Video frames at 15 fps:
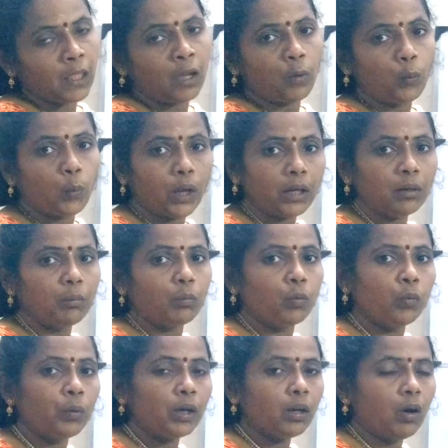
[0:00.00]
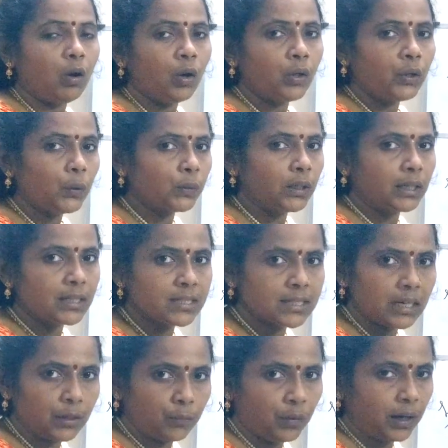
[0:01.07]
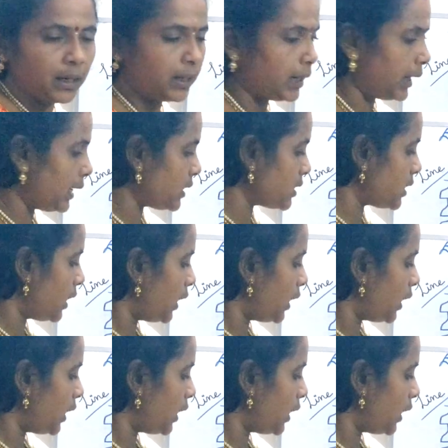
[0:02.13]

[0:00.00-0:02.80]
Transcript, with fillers: When moving on to the disadvantage,